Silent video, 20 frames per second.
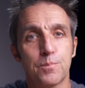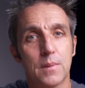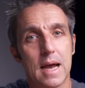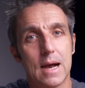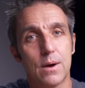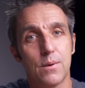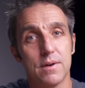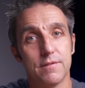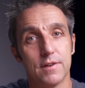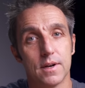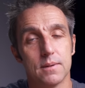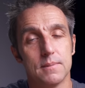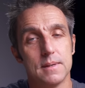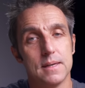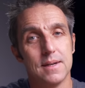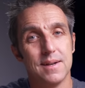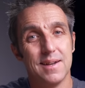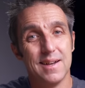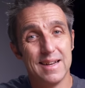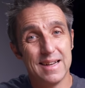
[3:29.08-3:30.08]
However,
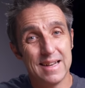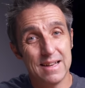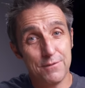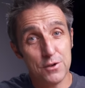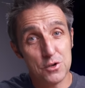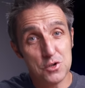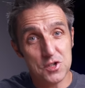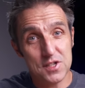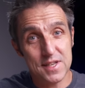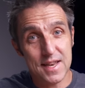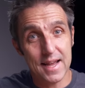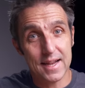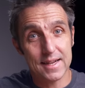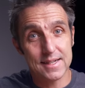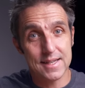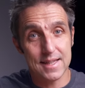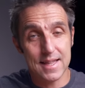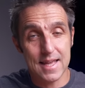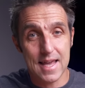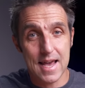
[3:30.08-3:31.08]
if you stick
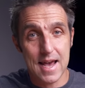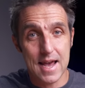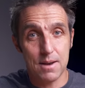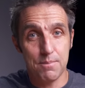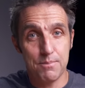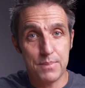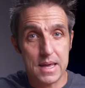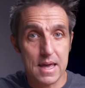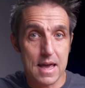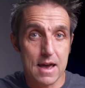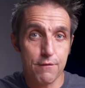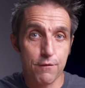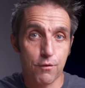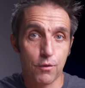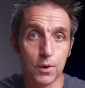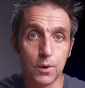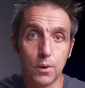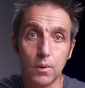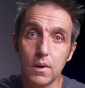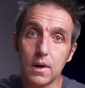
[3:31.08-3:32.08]
to the NPF
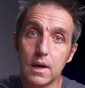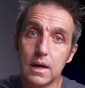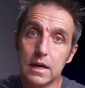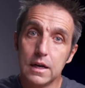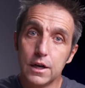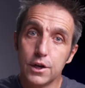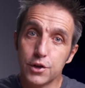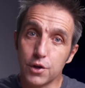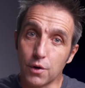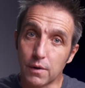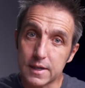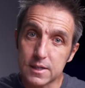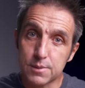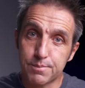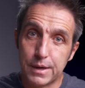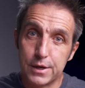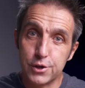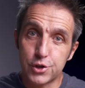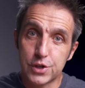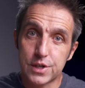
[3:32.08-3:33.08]
rule, your
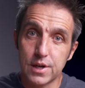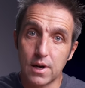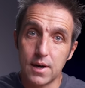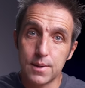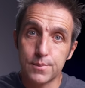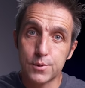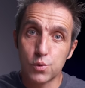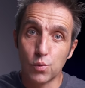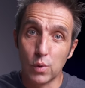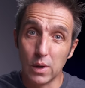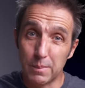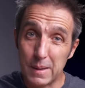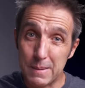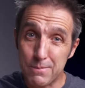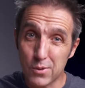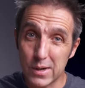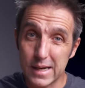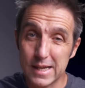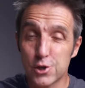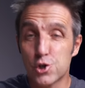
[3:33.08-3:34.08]
exposure times will be
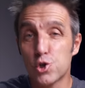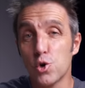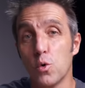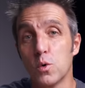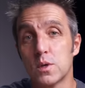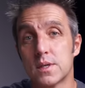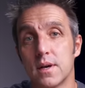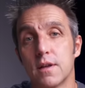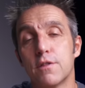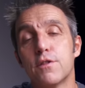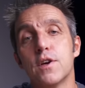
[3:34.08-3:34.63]
pretty short at